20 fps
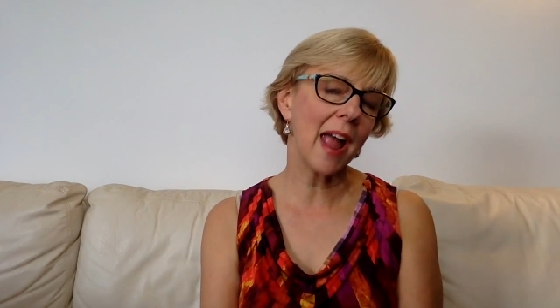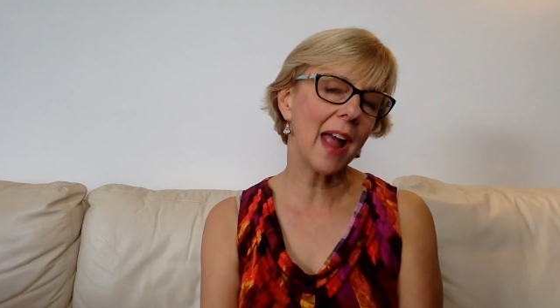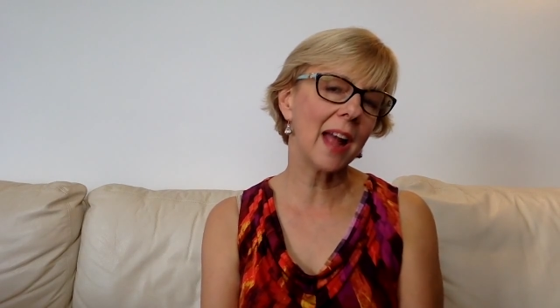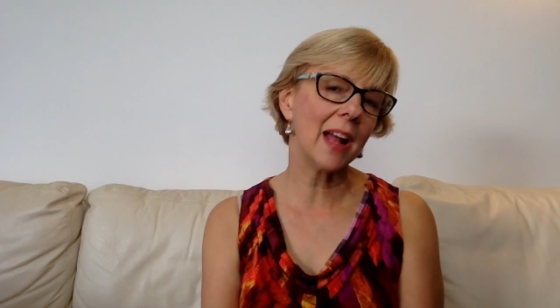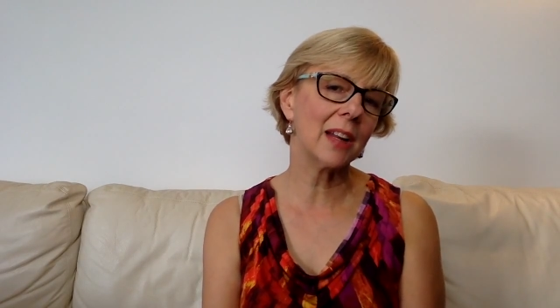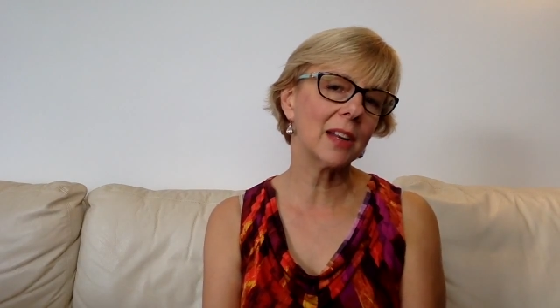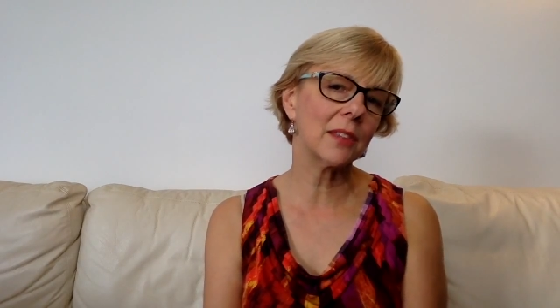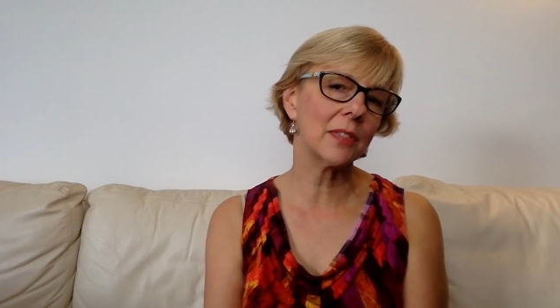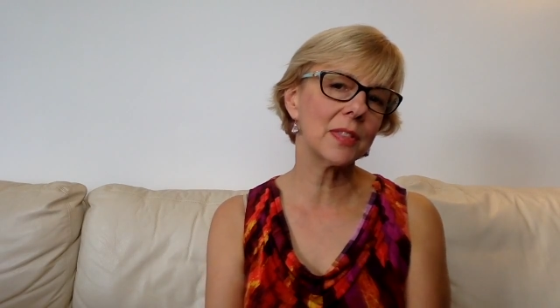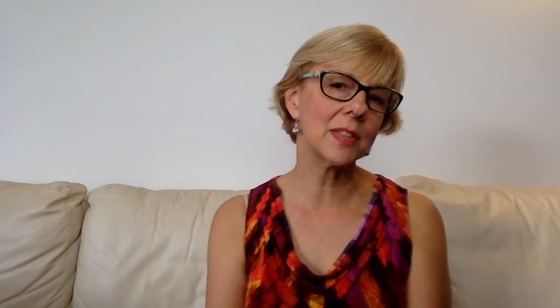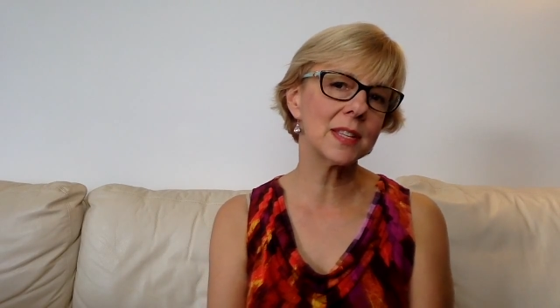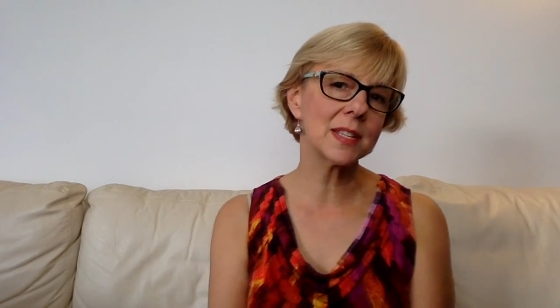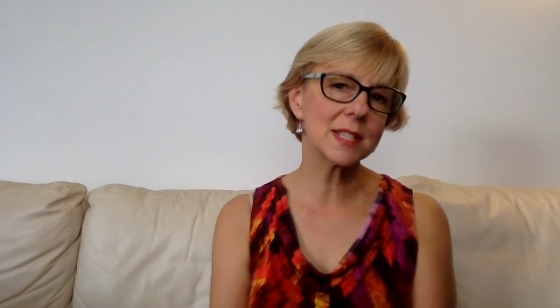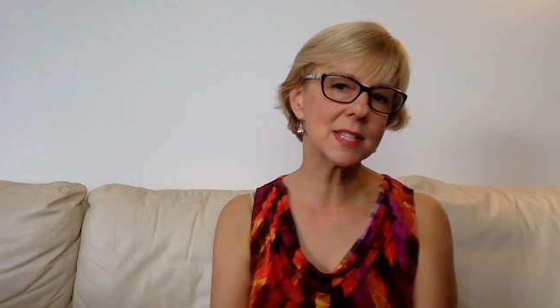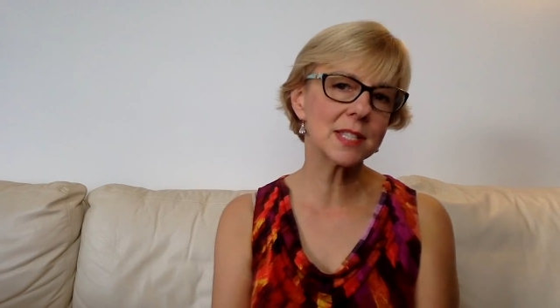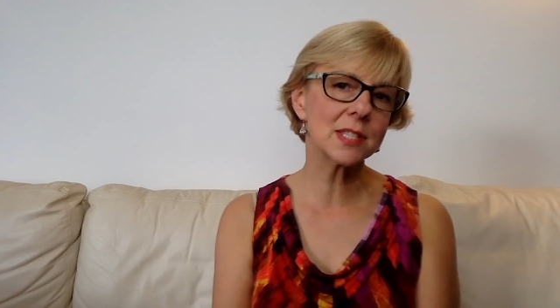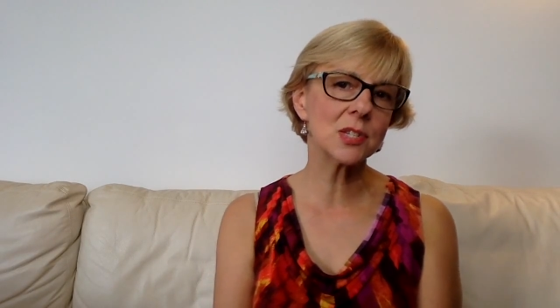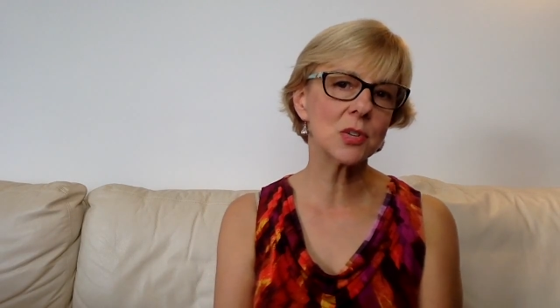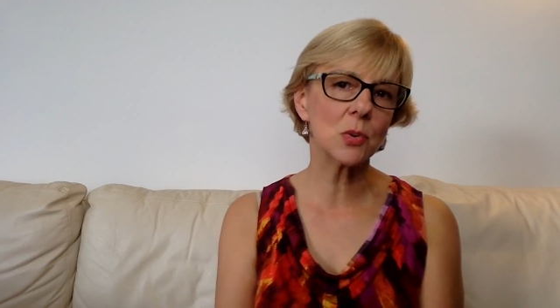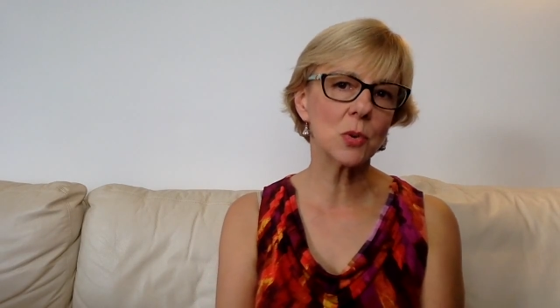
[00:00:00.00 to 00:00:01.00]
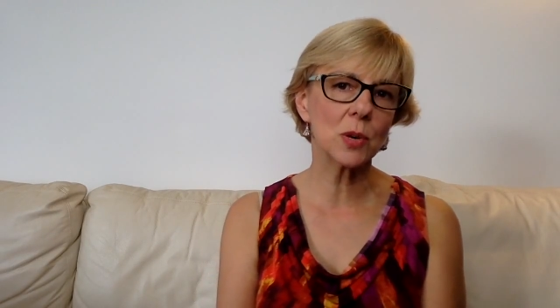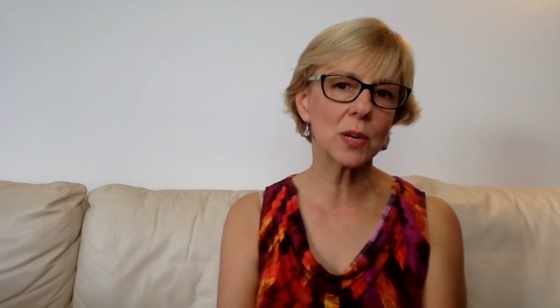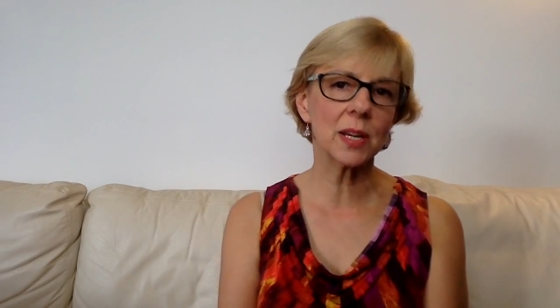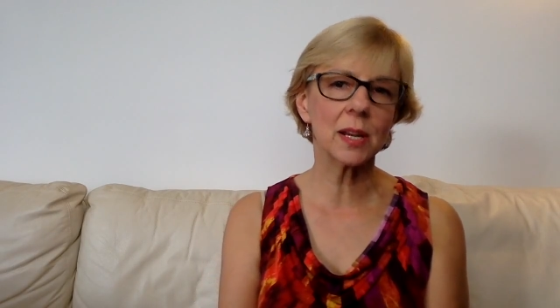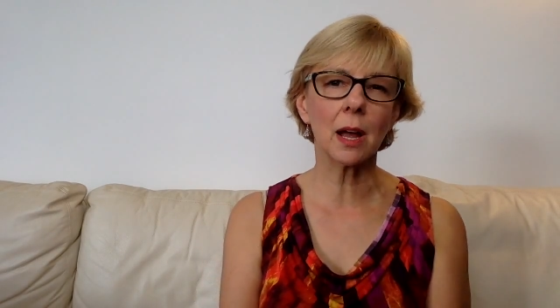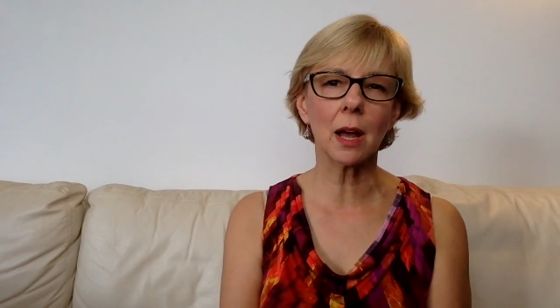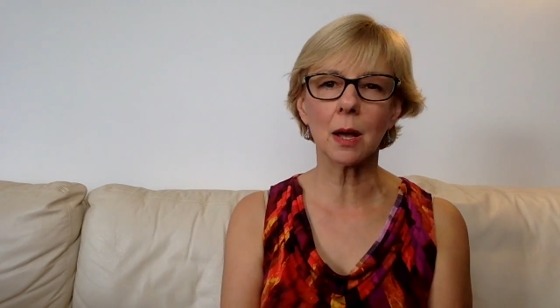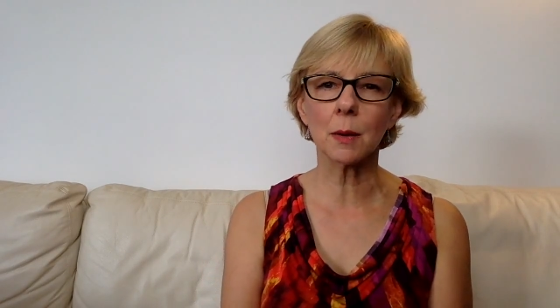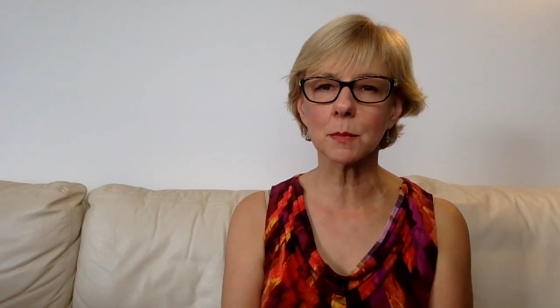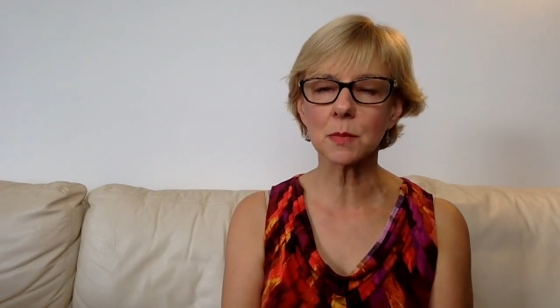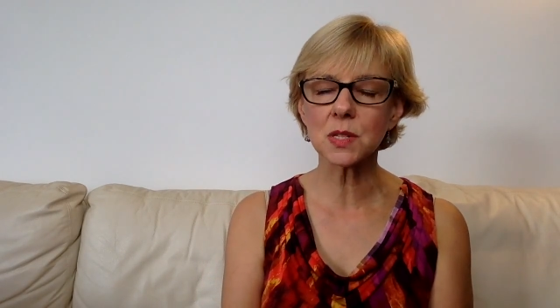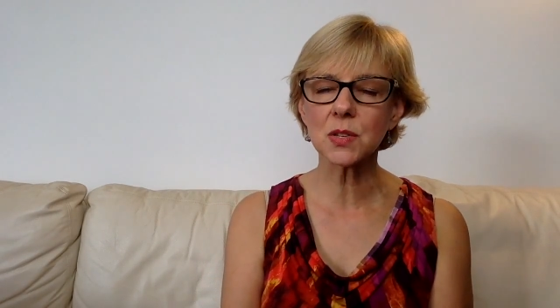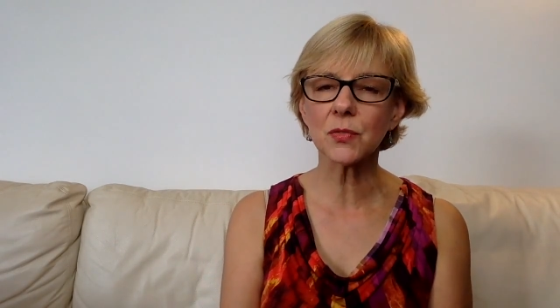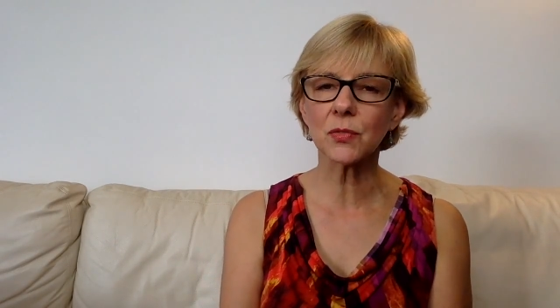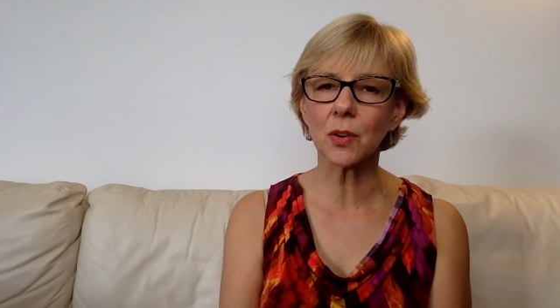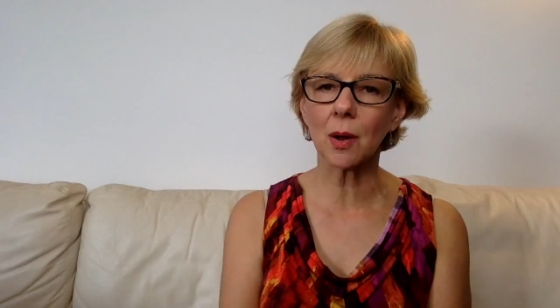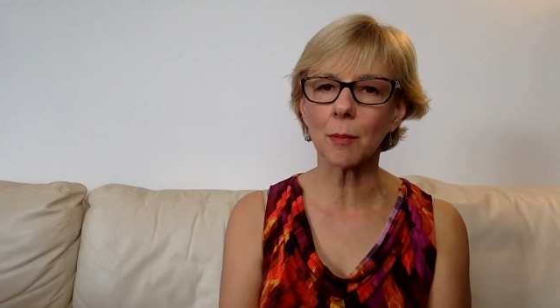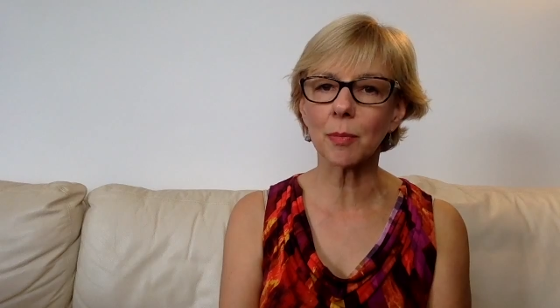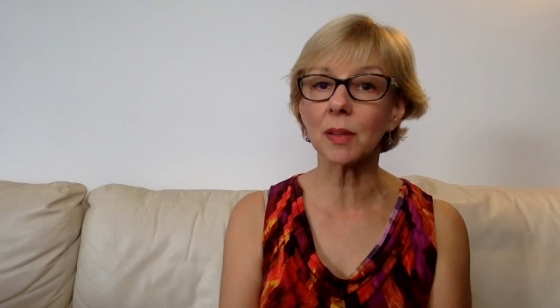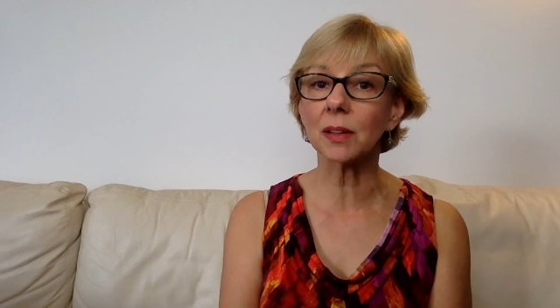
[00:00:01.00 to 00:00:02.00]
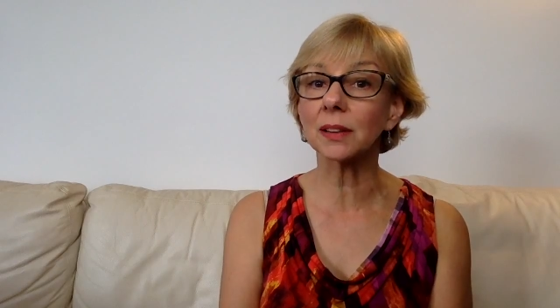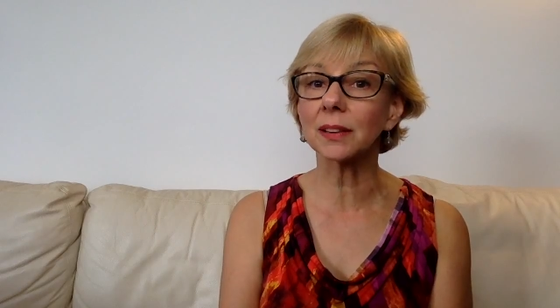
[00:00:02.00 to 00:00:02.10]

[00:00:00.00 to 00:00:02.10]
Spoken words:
and this story comes from the